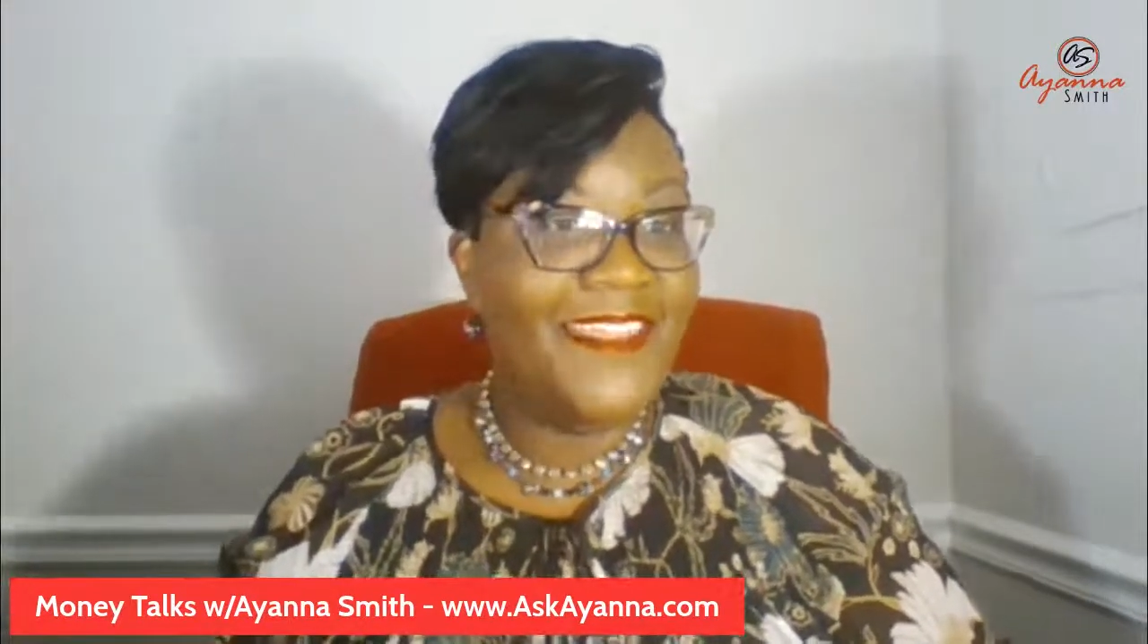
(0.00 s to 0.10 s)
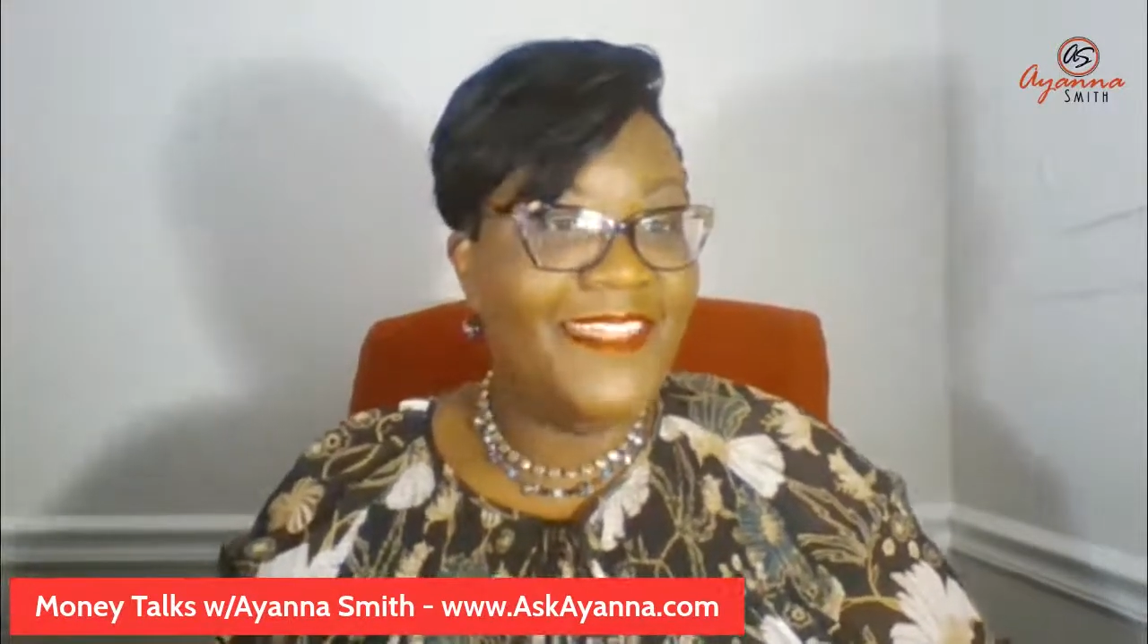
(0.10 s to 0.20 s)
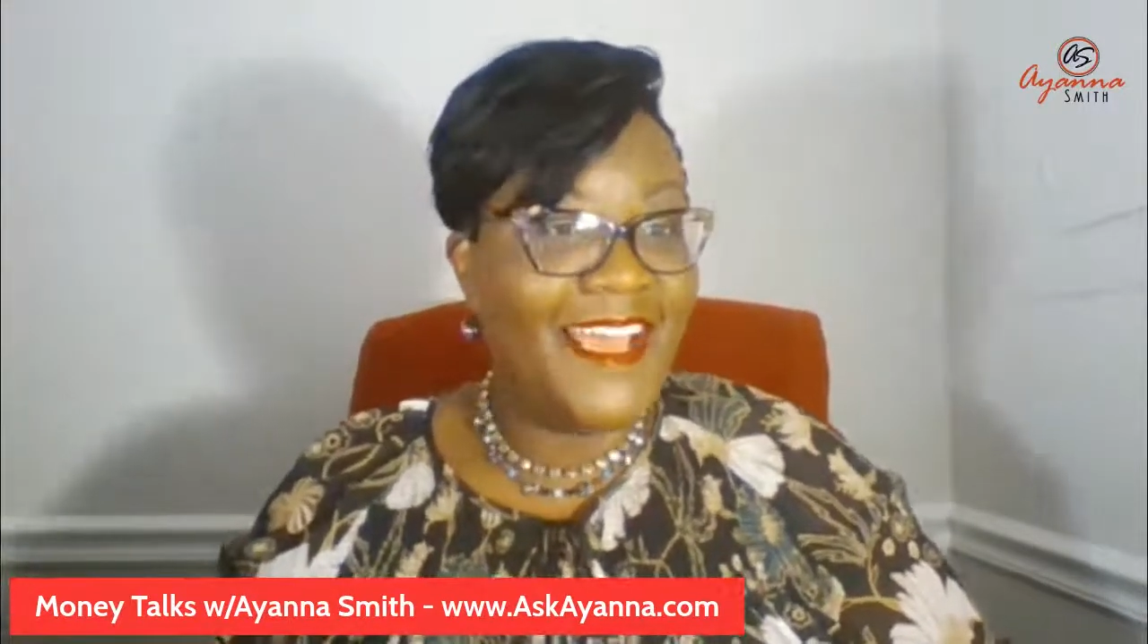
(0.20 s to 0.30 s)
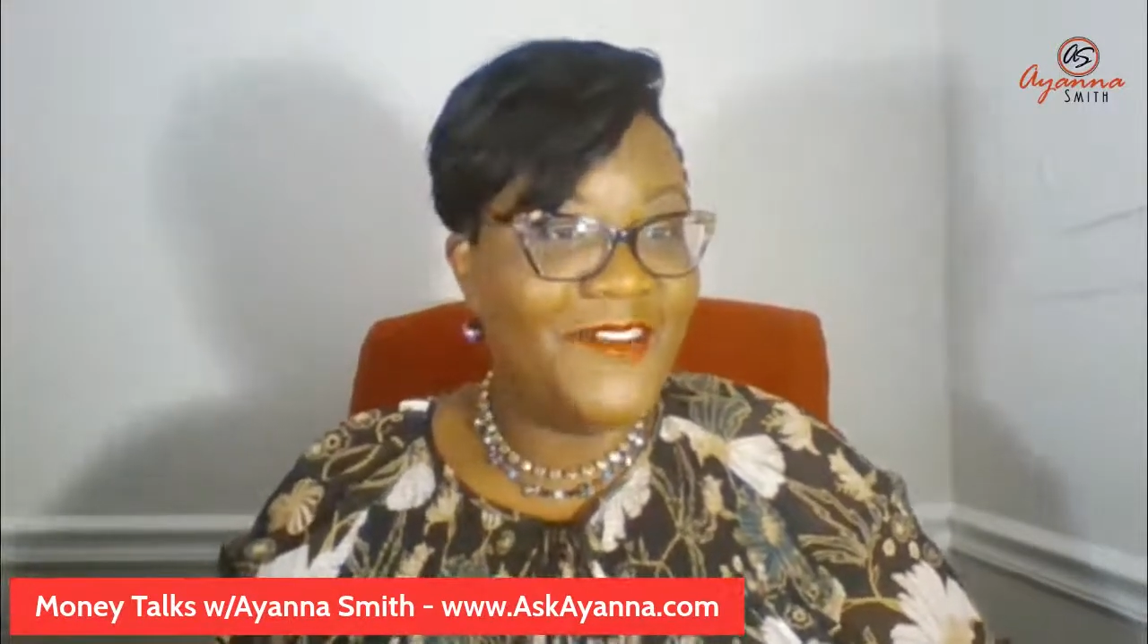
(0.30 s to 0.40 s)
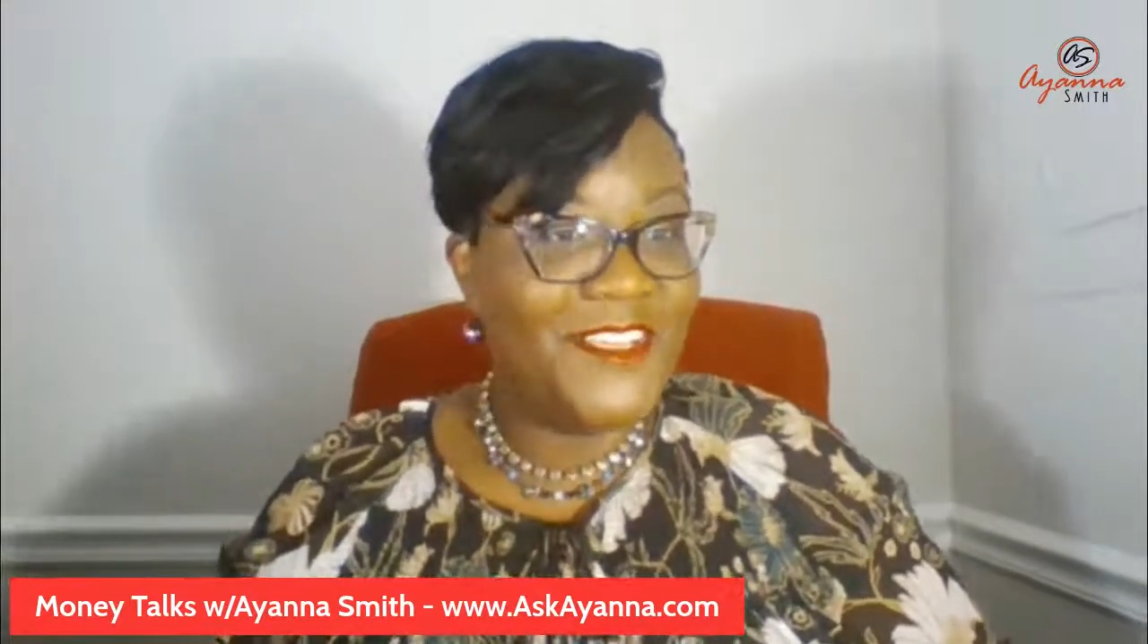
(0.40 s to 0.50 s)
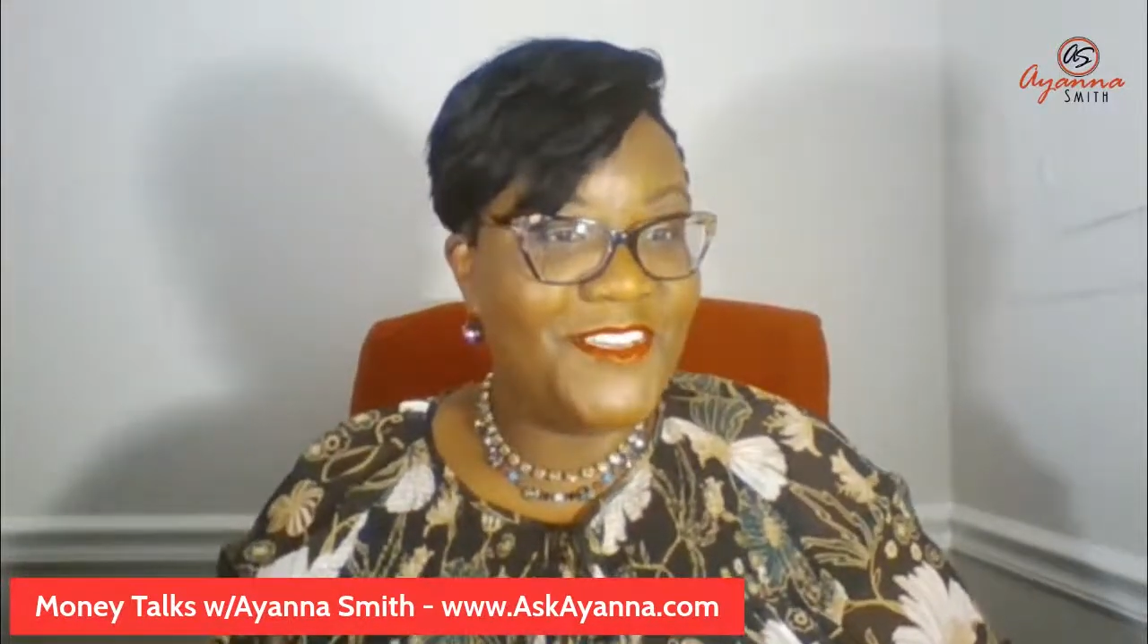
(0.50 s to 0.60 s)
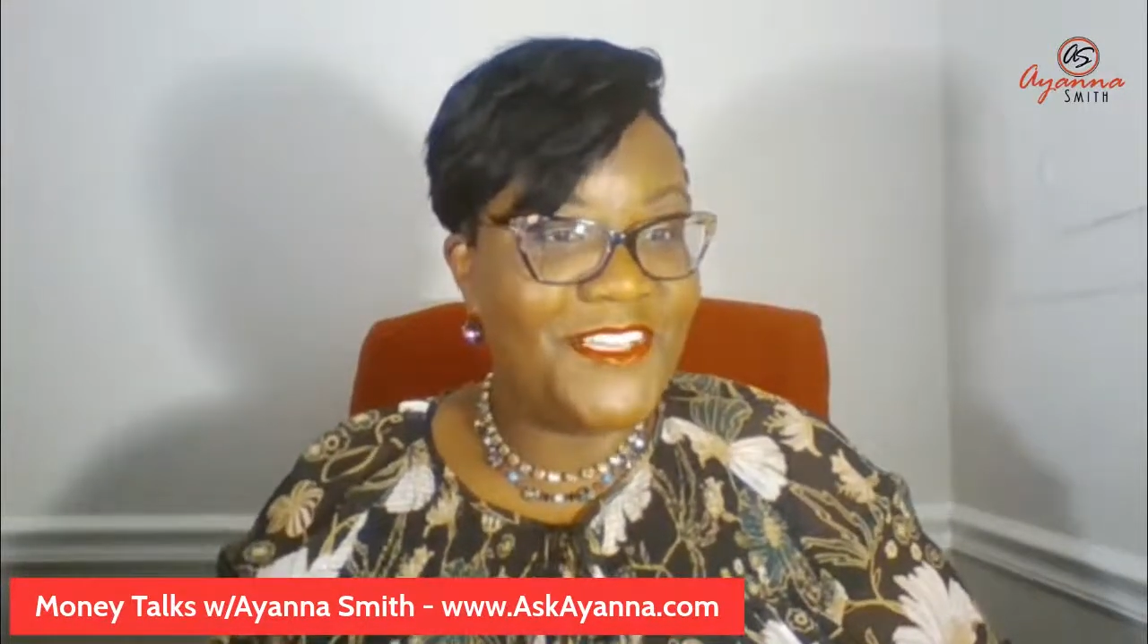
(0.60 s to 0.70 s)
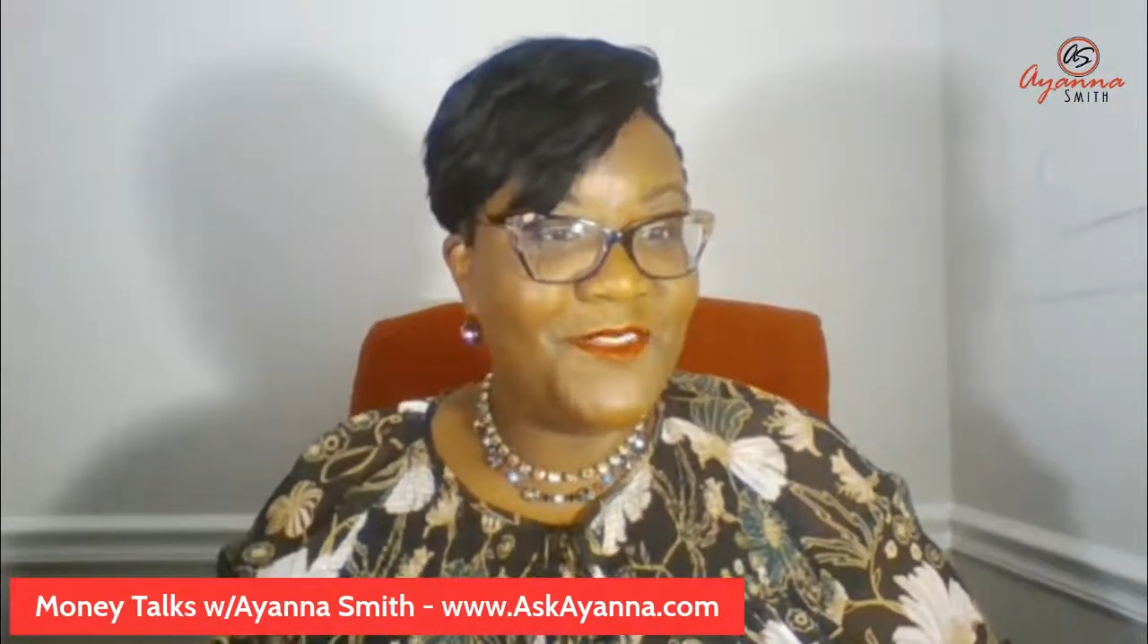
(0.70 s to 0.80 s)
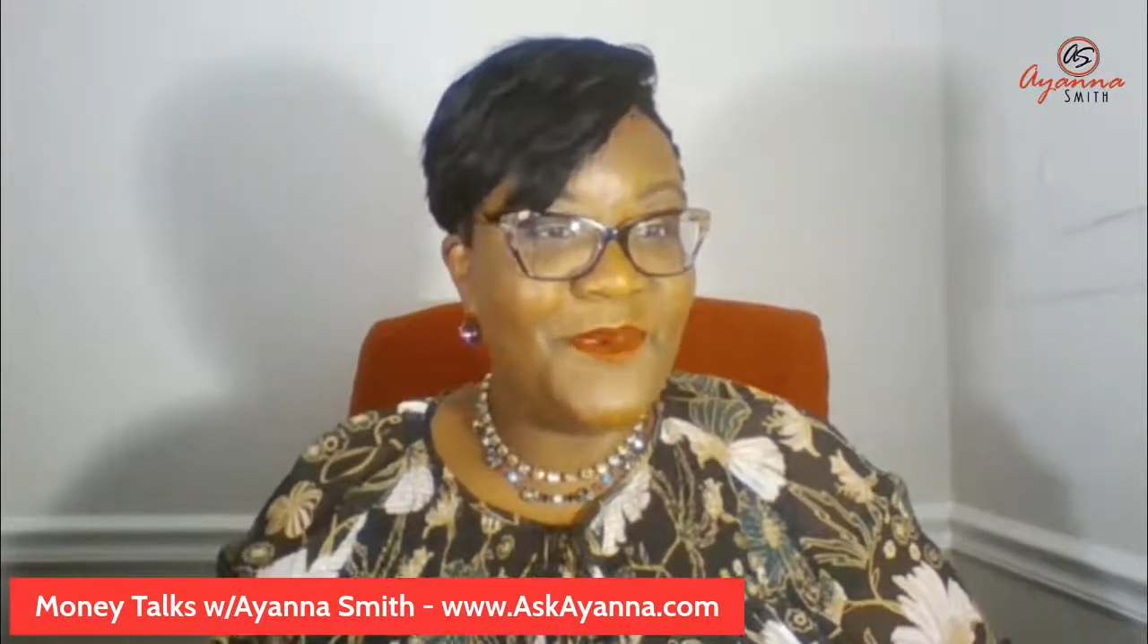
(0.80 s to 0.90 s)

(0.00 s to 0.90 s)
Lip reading: Life Insurance